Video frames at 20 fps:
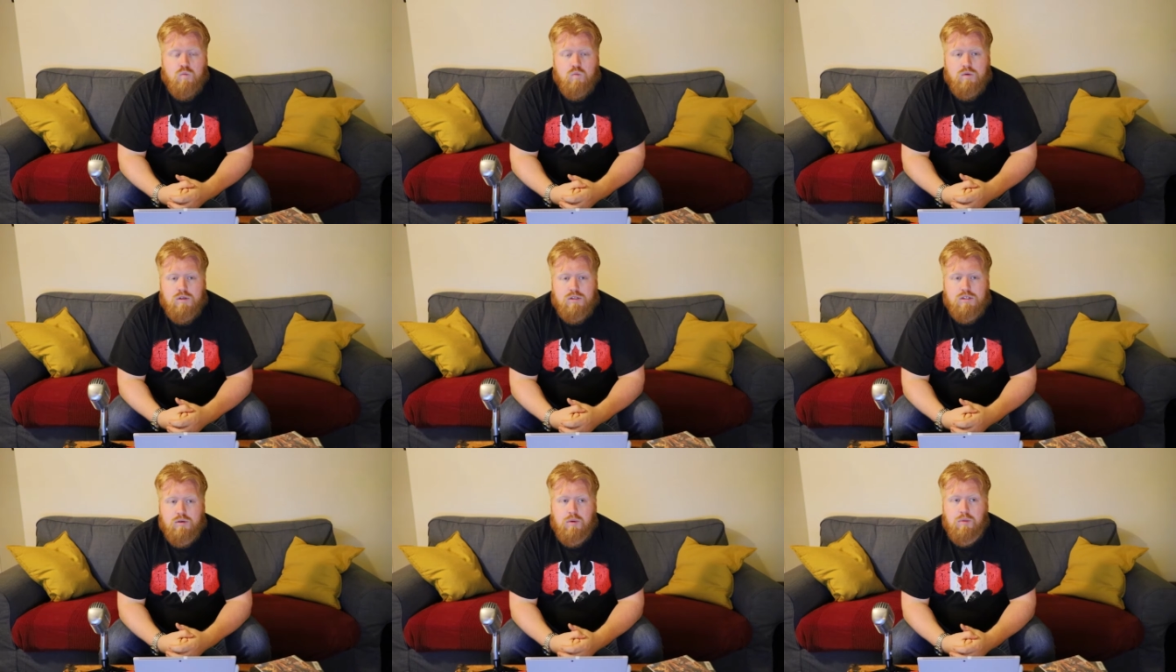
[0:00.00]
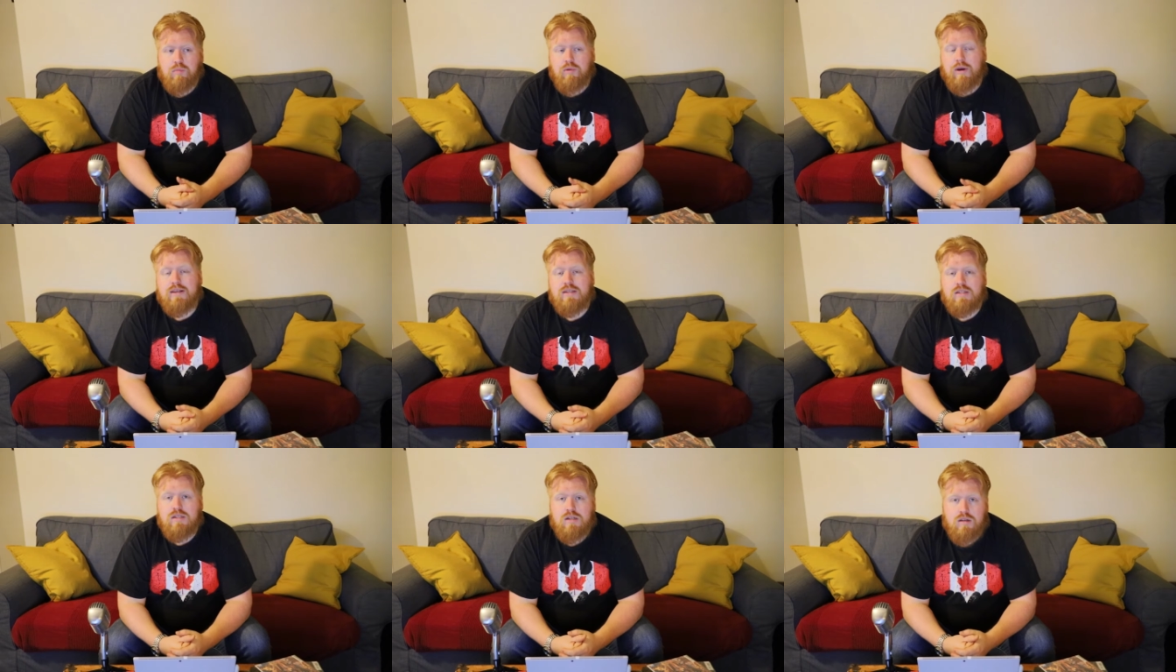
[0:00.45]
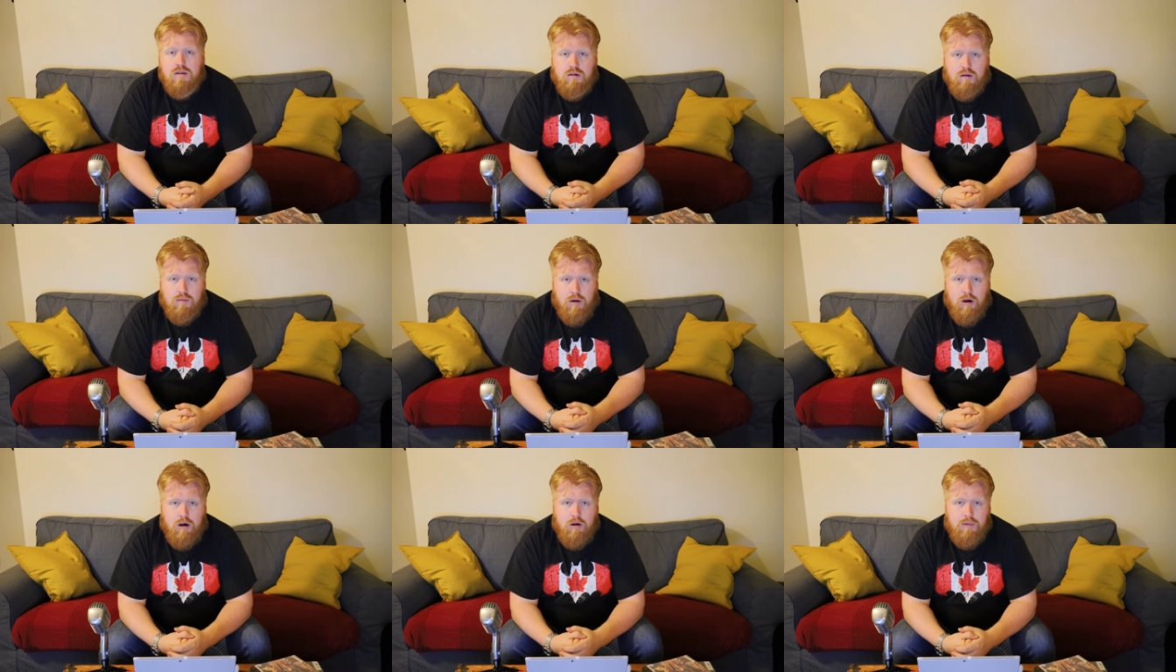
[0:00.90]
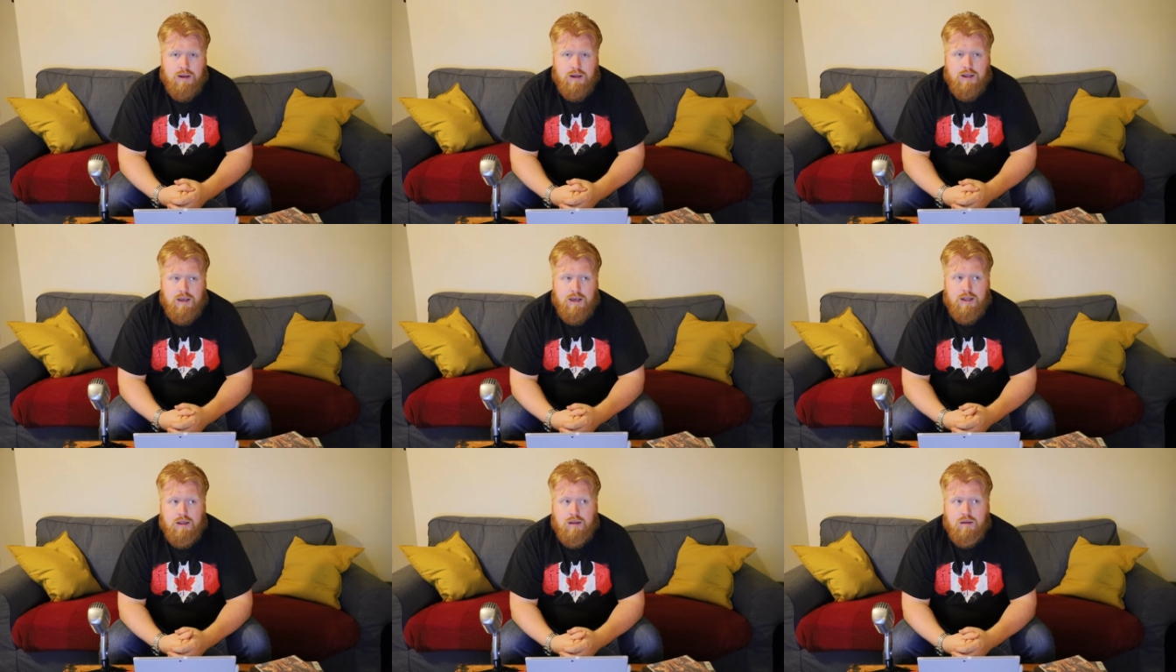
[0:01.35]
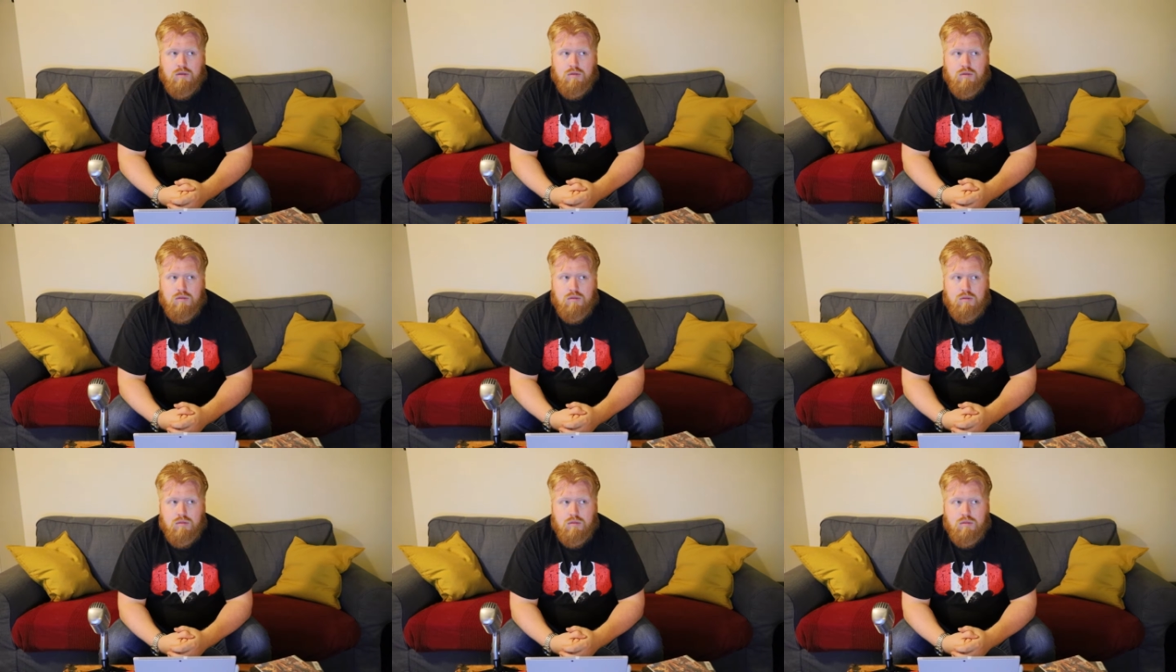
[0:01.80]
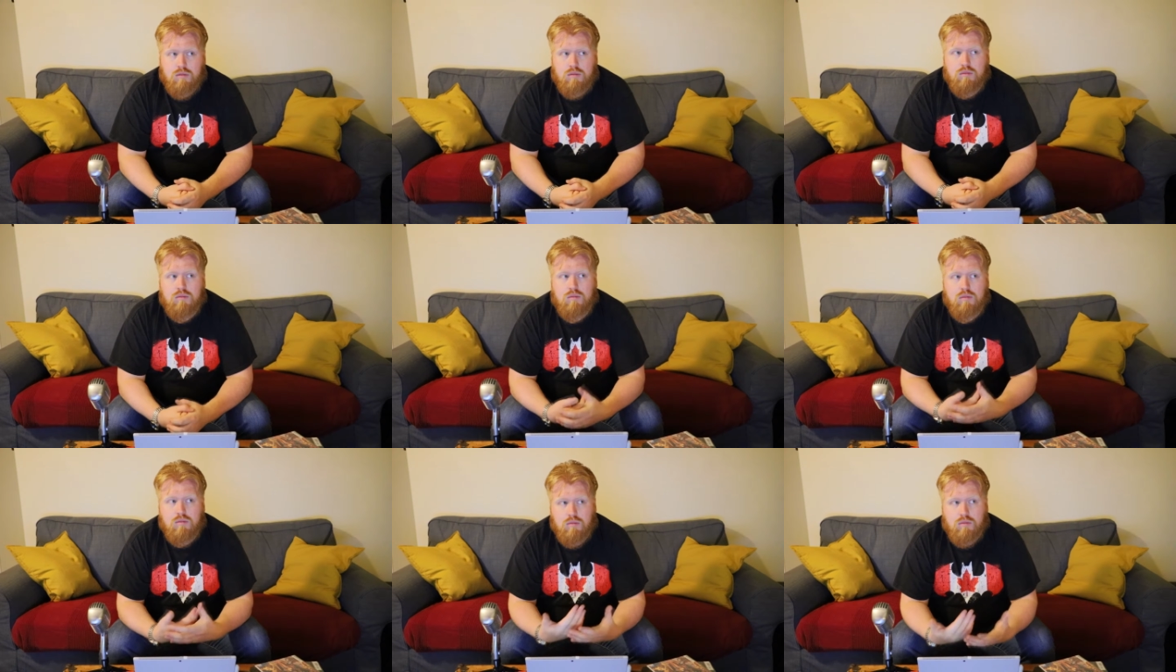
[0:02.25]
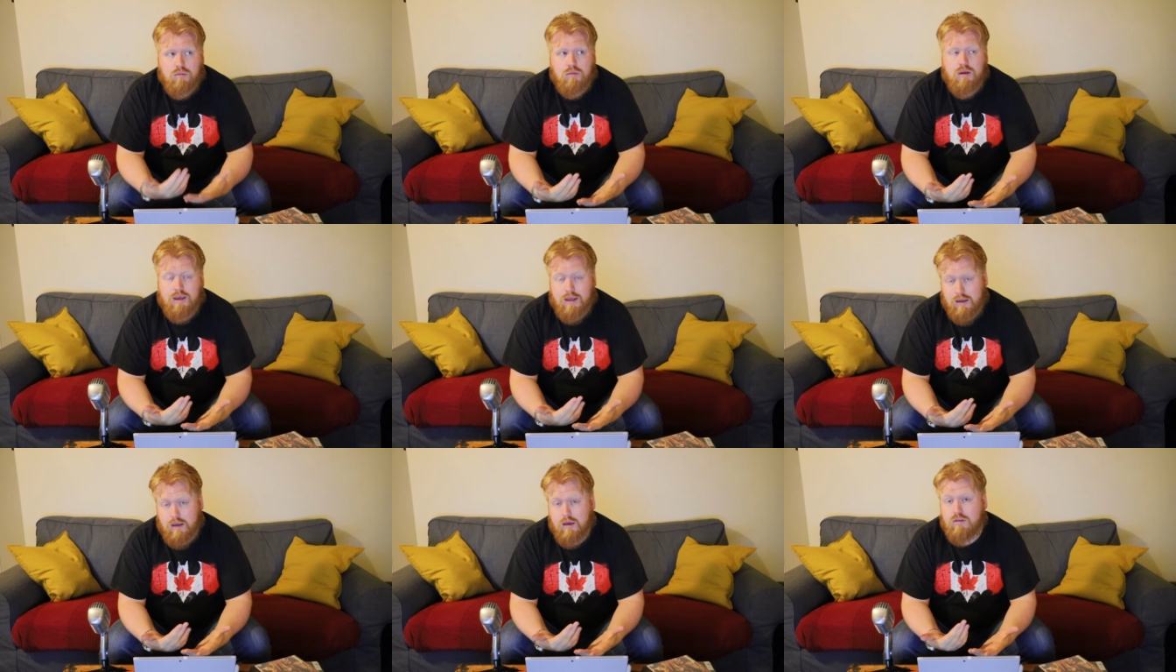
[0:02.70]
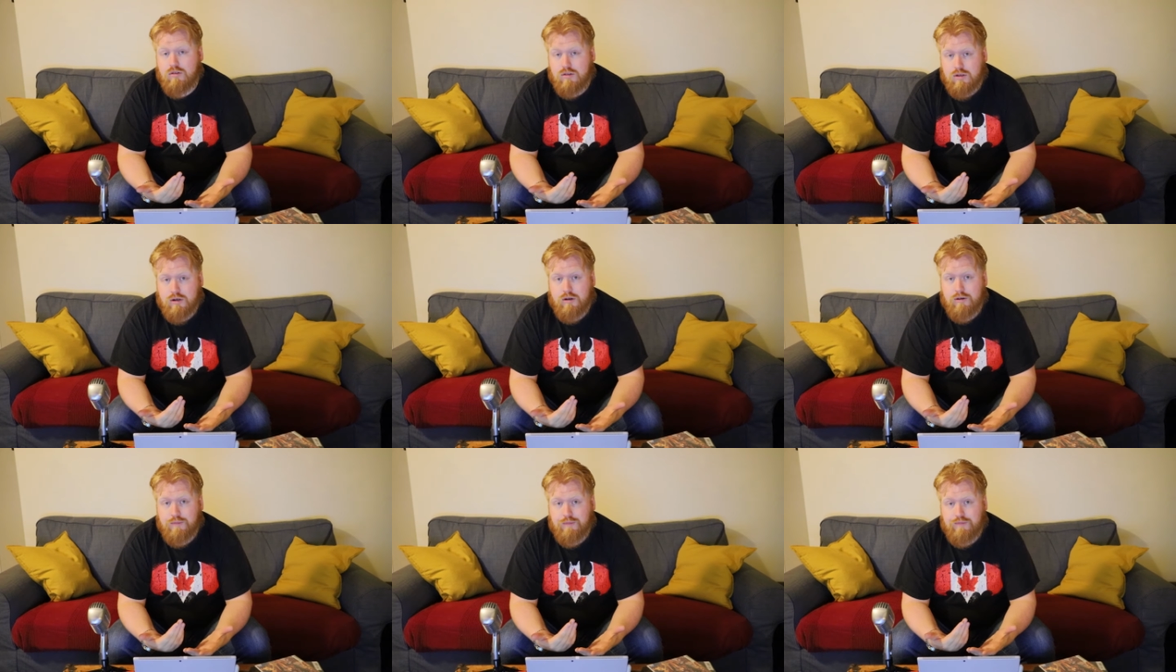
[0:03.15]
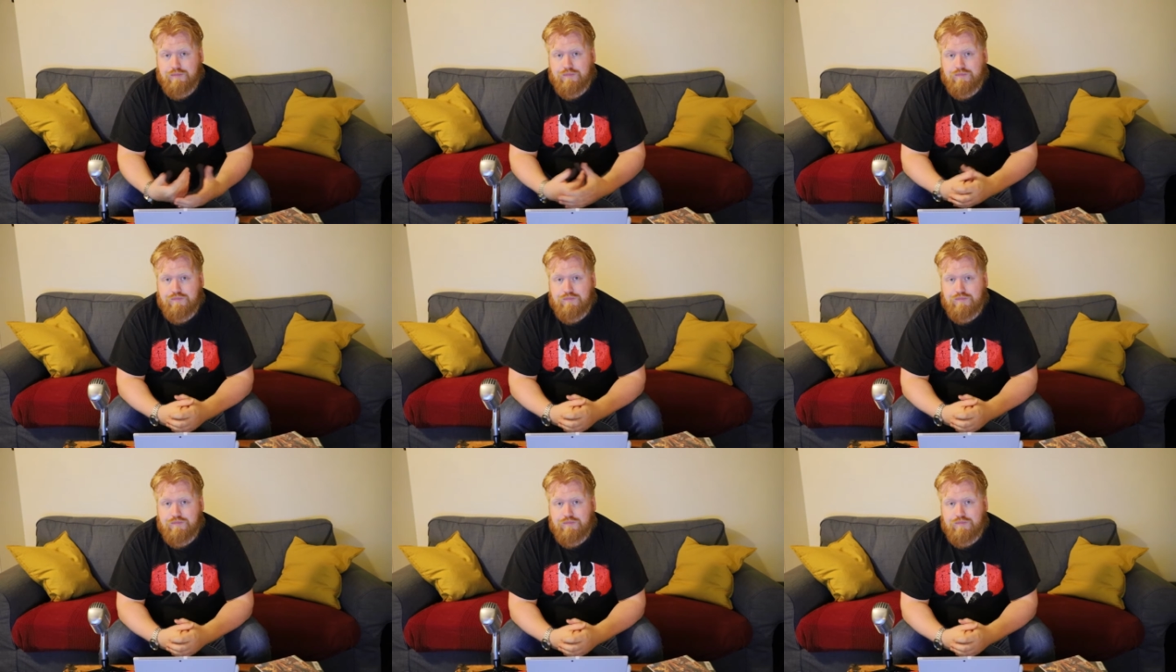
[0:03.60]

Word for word: when someone breaks into their apartment and kills her.